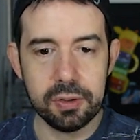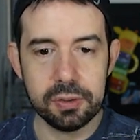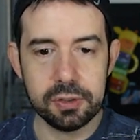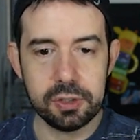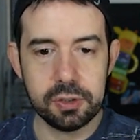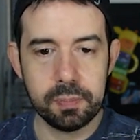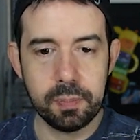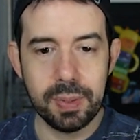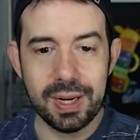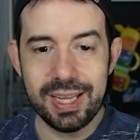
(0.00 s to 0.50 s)
on
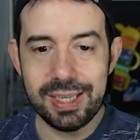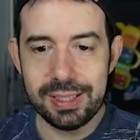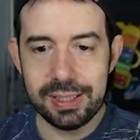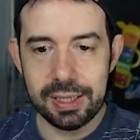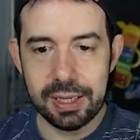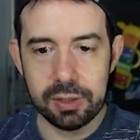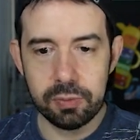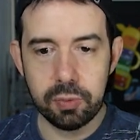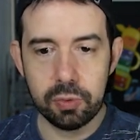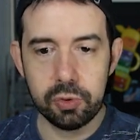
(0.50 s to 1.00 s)
split,
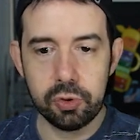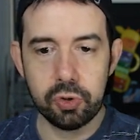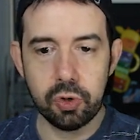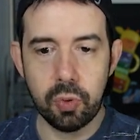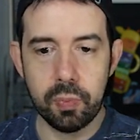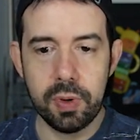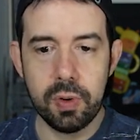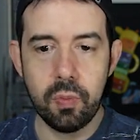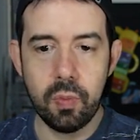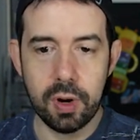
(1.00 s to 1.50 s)
it will
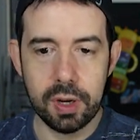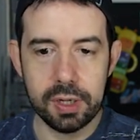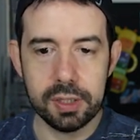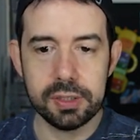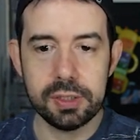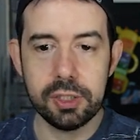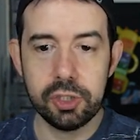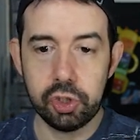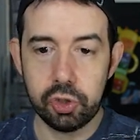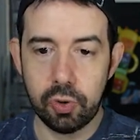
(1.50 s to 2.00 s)
show me what
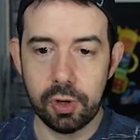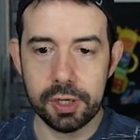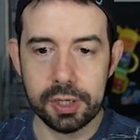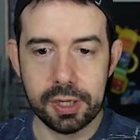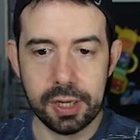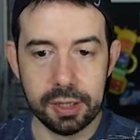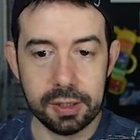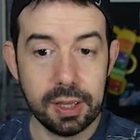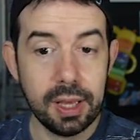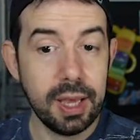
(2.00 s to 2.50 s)
is the
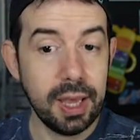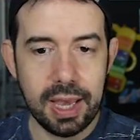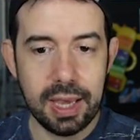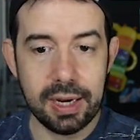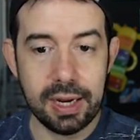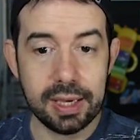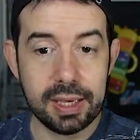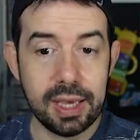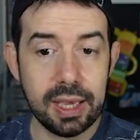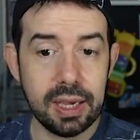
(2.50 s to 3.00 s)
shortcut.
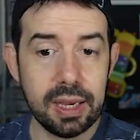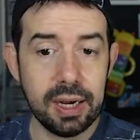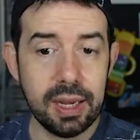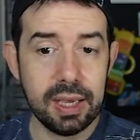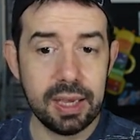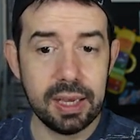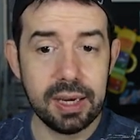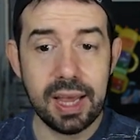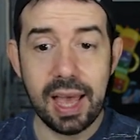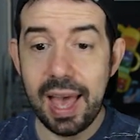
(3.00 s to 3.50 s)
And I can
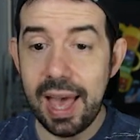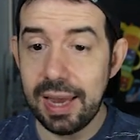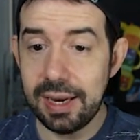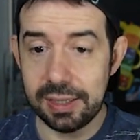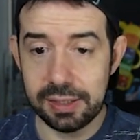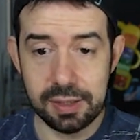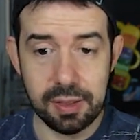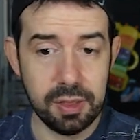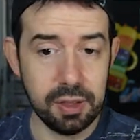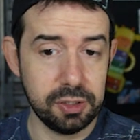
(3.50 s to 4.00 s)
click and
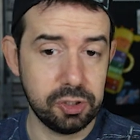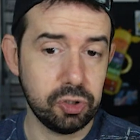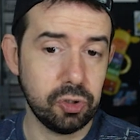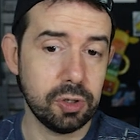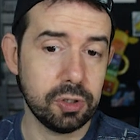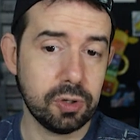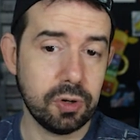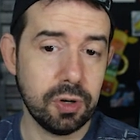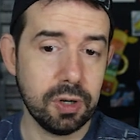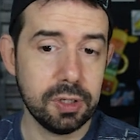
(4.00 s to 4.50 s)
edit this
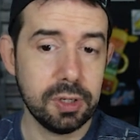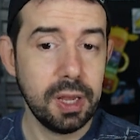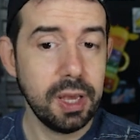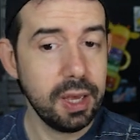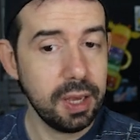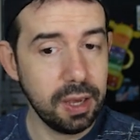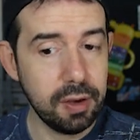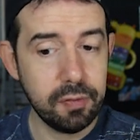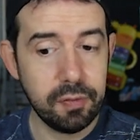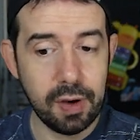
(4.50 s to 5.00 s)
shortcut
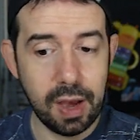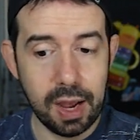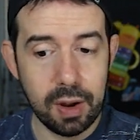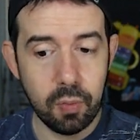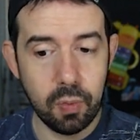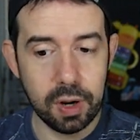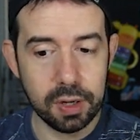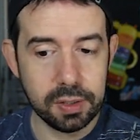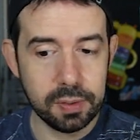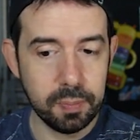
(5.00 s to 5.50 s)
if
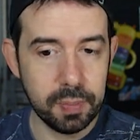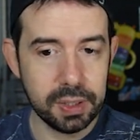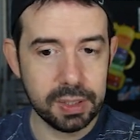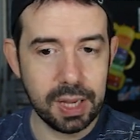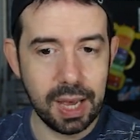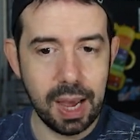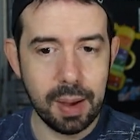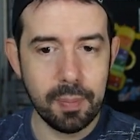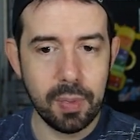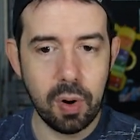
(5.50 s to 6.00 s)
I want,
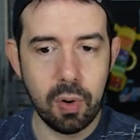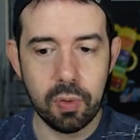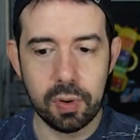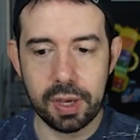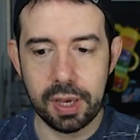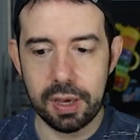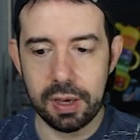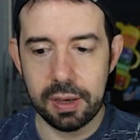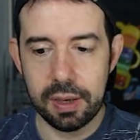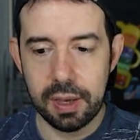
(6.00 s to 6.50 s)
but I'm
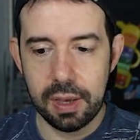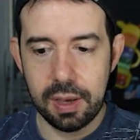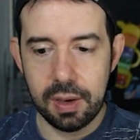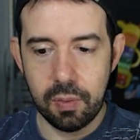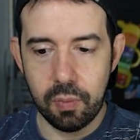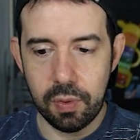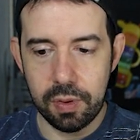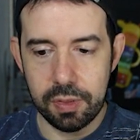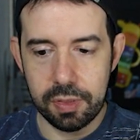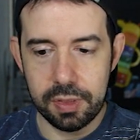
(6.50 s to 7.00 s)
okay
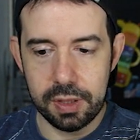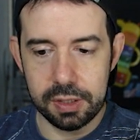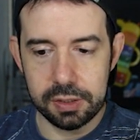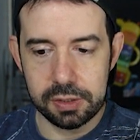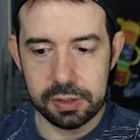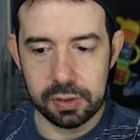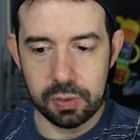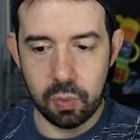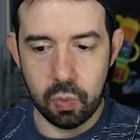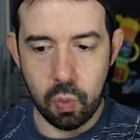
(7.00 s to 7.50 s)
with
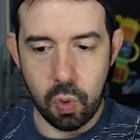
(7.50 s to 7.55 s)
this